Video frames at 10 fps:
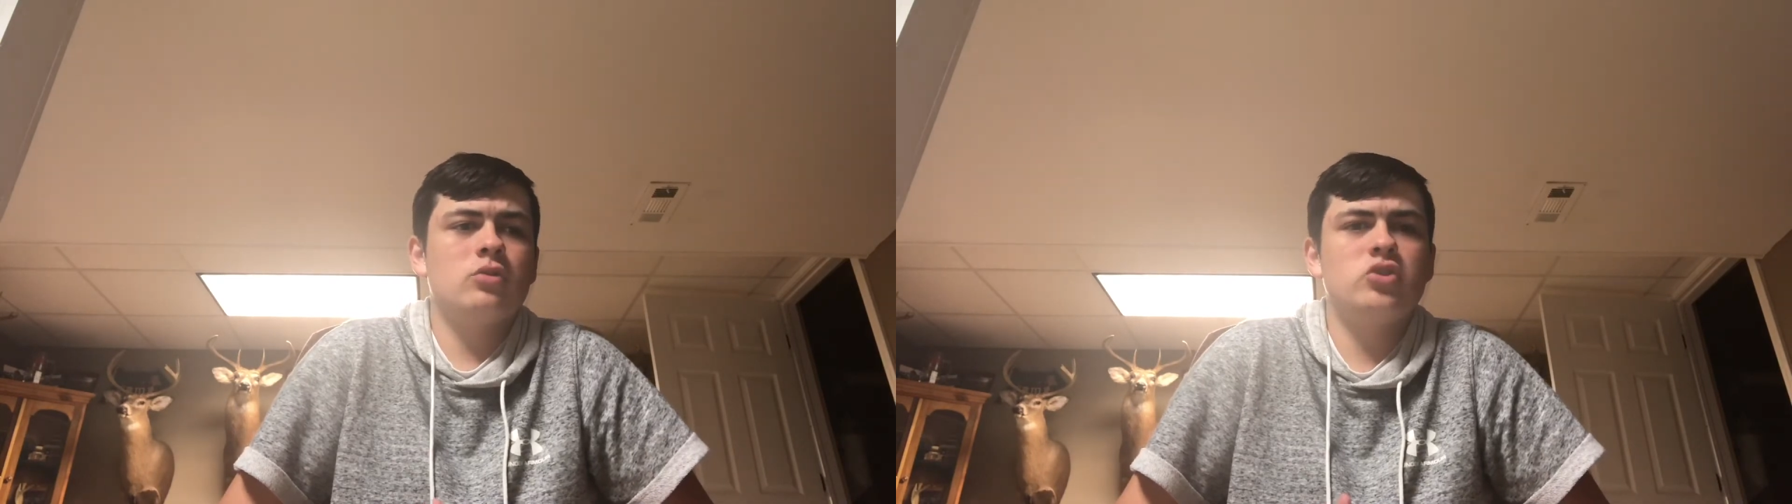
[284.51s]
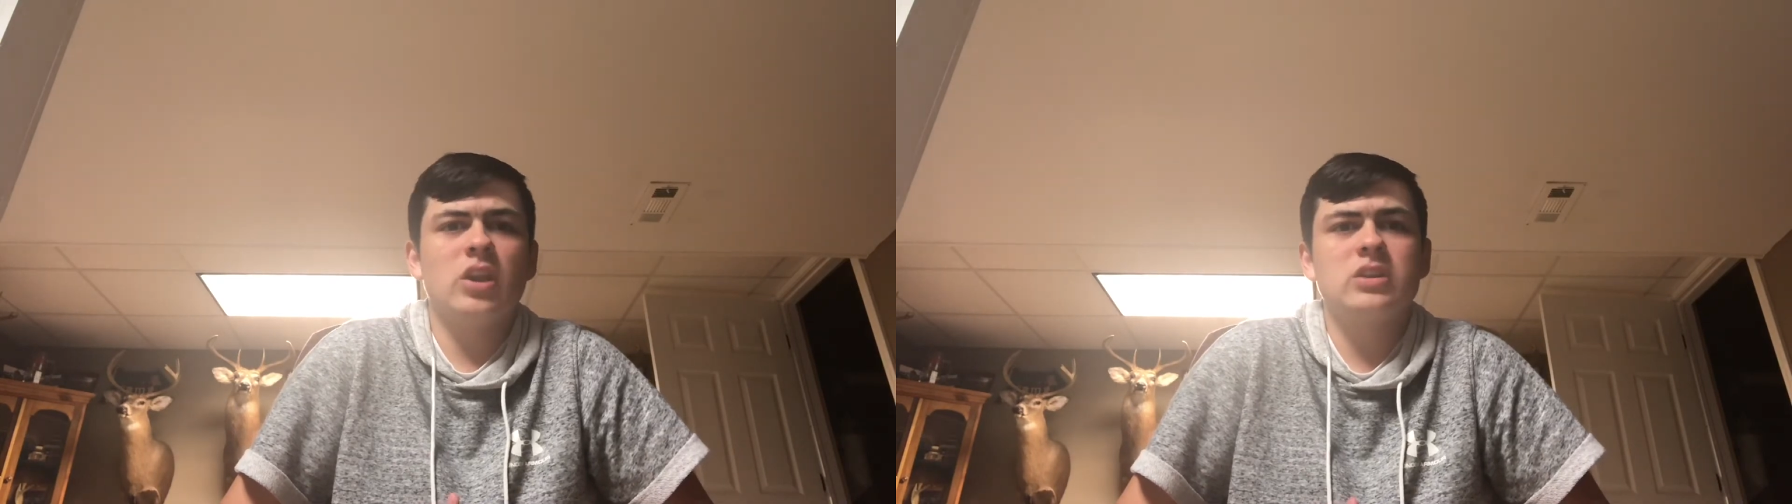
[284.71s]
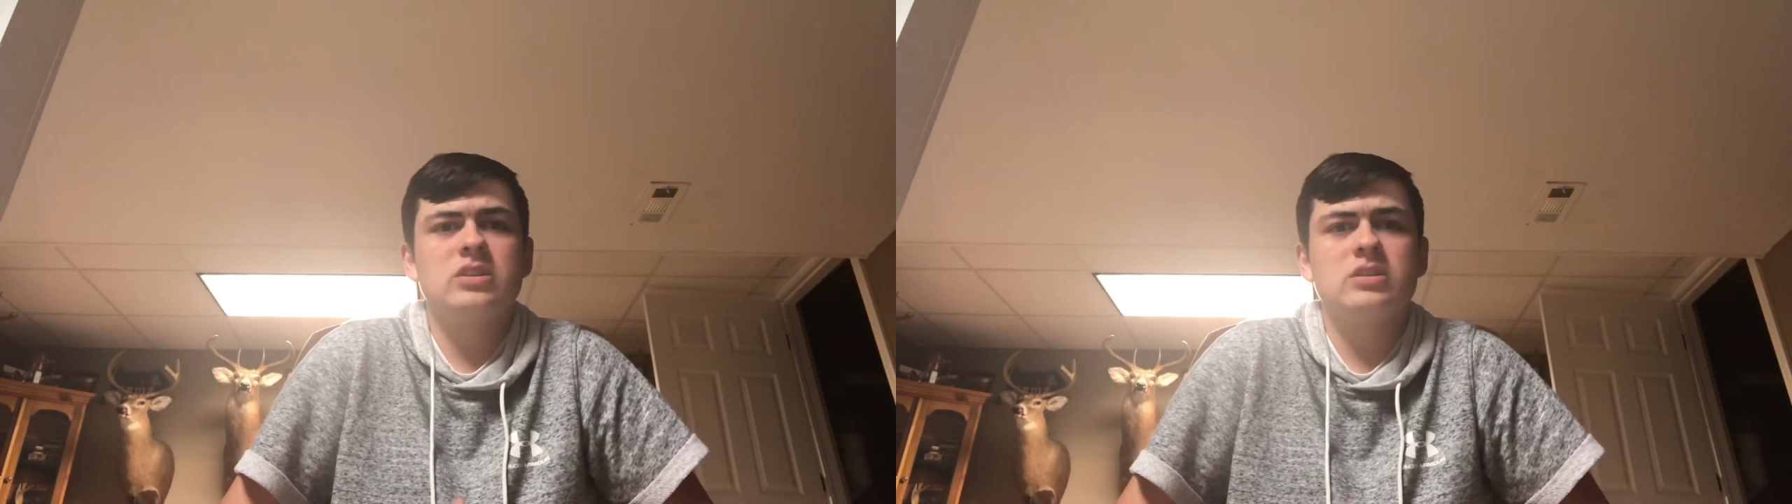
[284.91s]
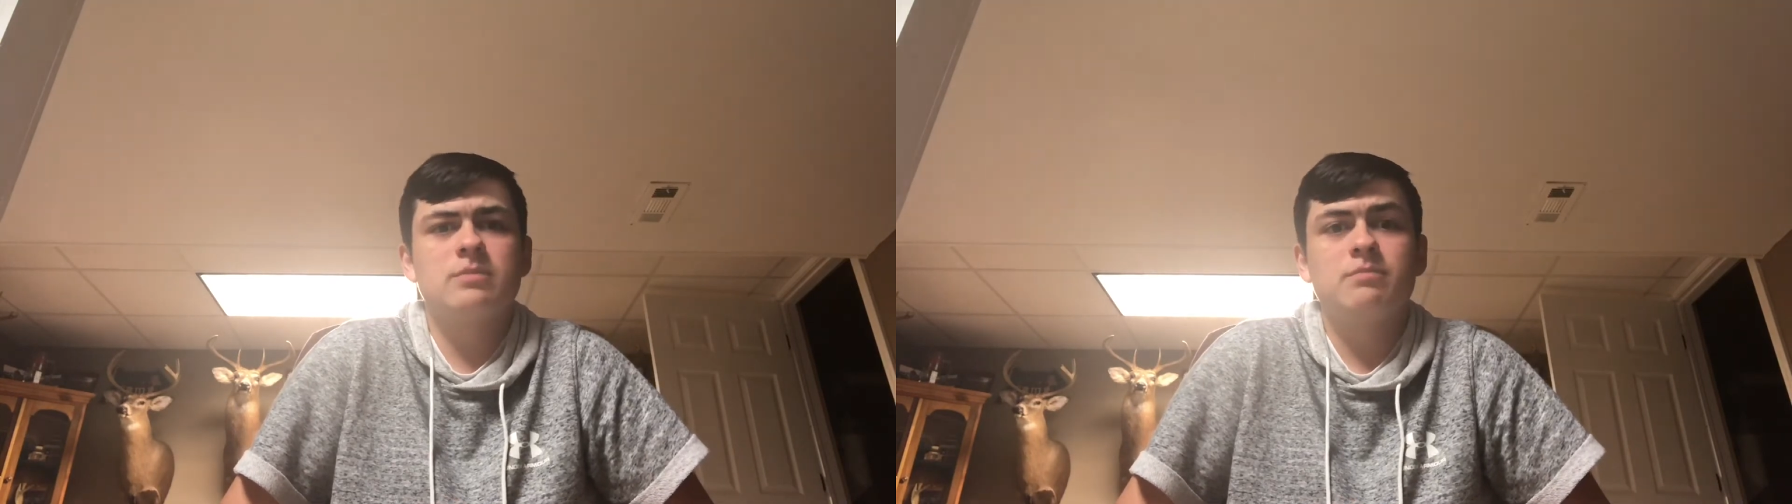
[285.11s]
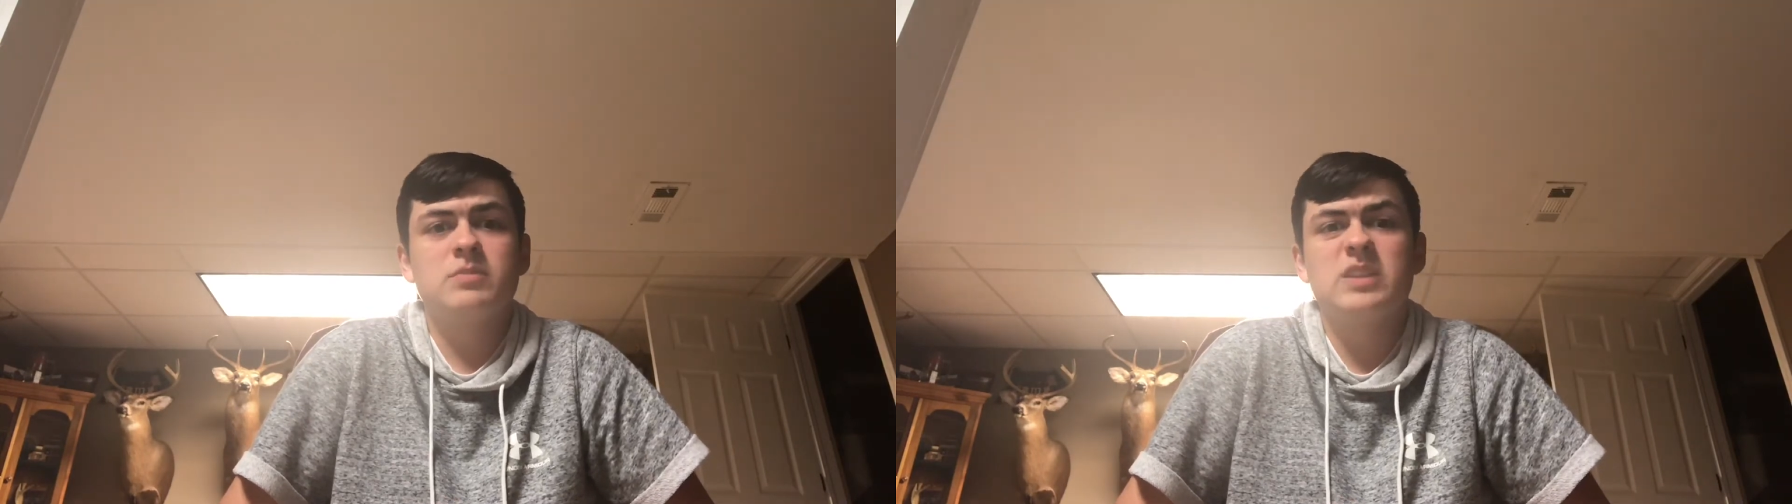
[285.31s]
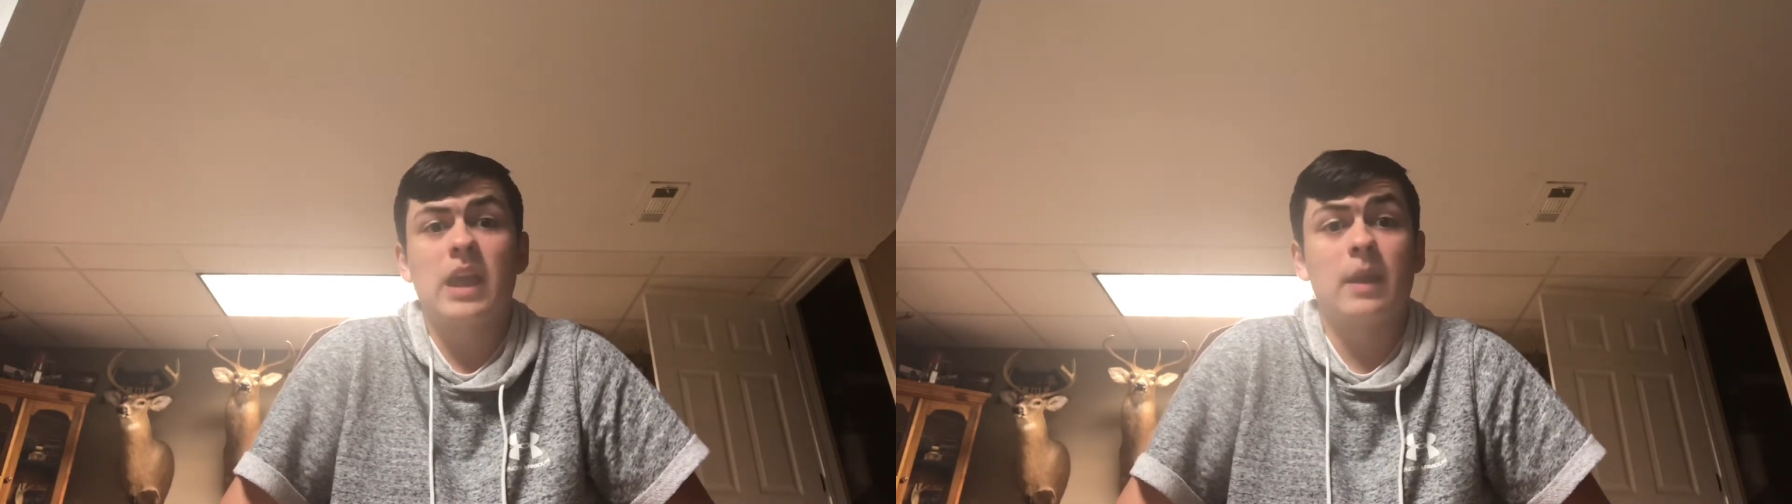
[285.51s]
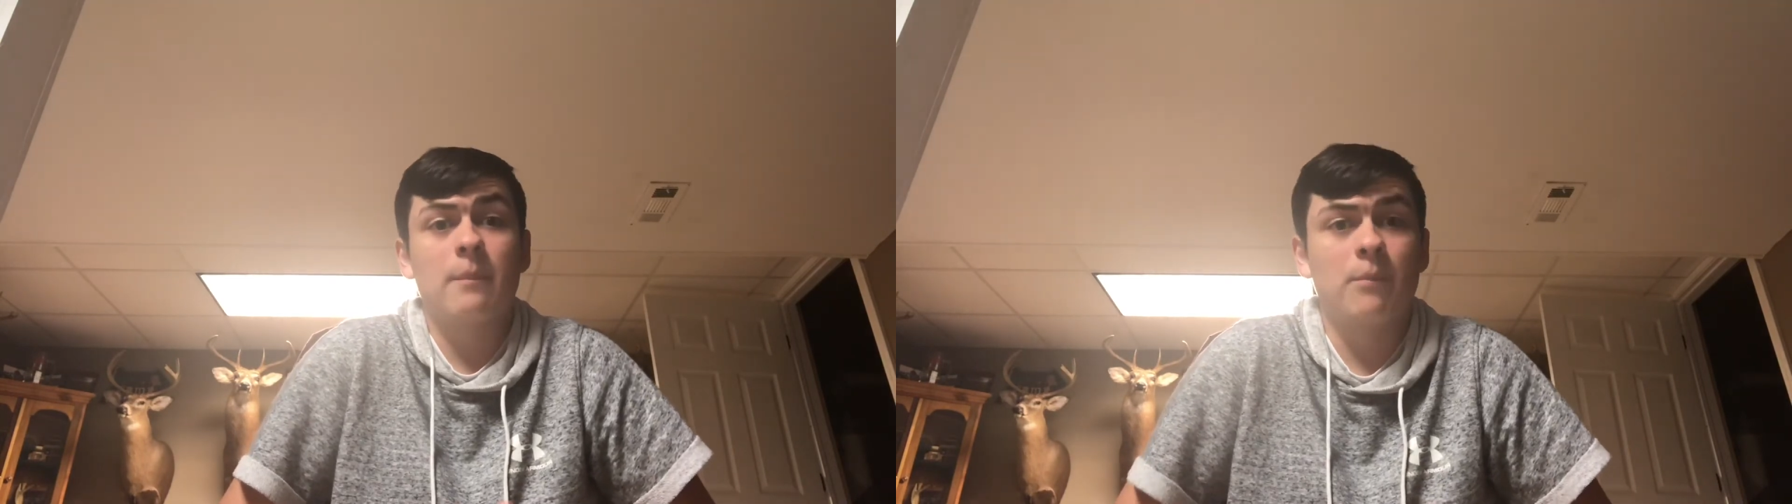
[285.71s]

just saying